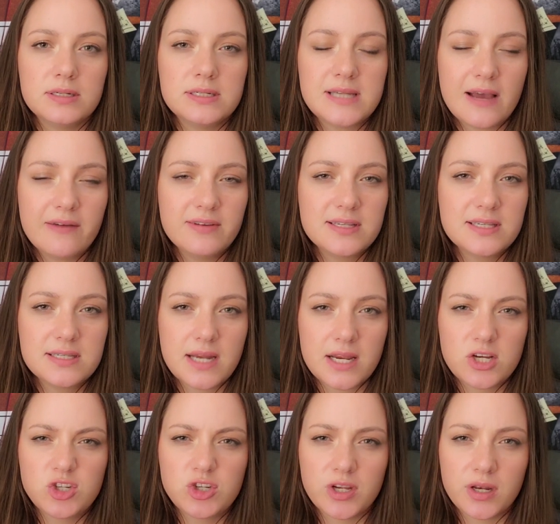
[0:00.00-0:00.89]

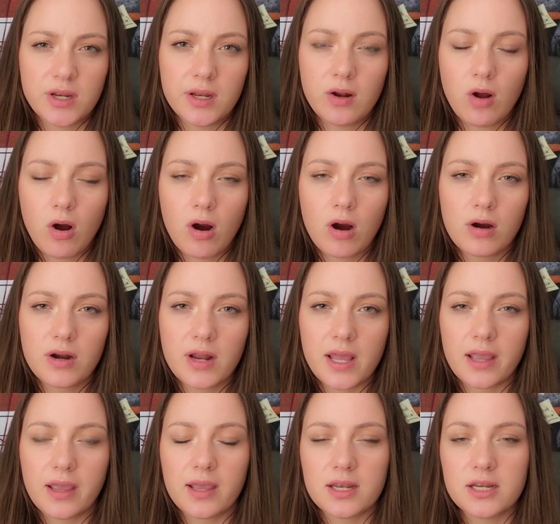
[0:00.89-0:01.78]
devastation and
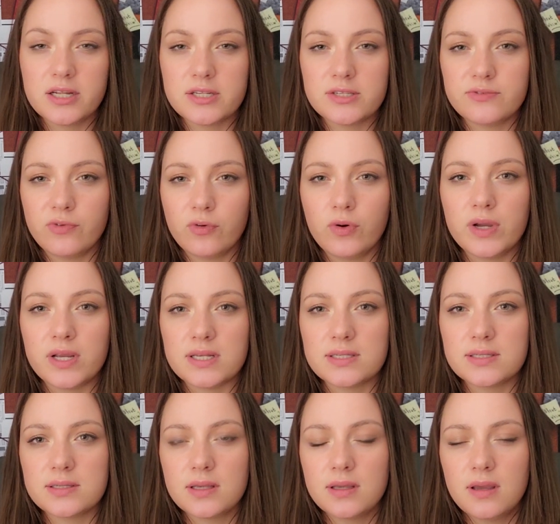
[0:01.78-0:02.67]
heartache in his
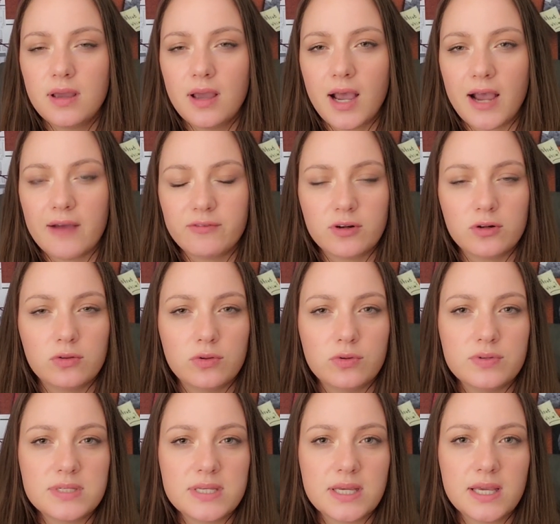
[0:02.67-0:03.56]
voice after
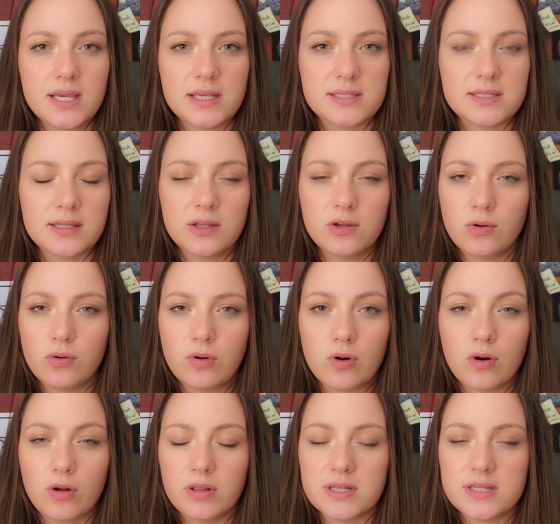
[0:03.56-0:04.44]
losing his little
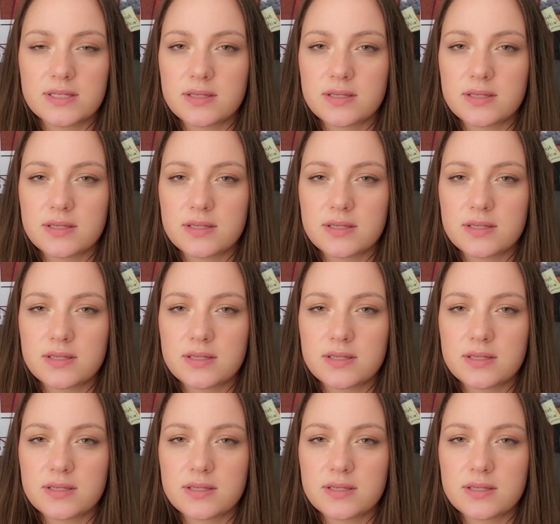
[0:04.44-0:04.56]
girl in